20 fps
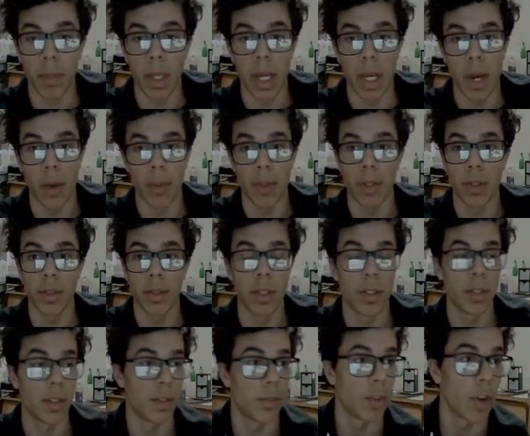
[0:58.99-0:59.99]
Now
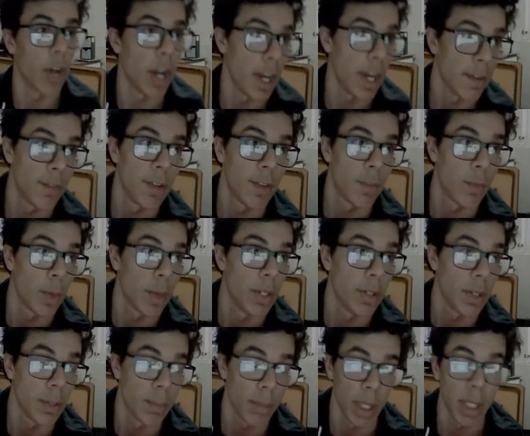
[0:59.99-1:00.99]
there's a variety of different ways
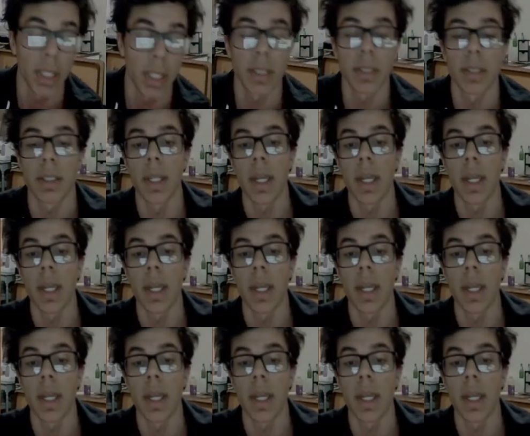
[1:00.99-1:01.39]
you can play this.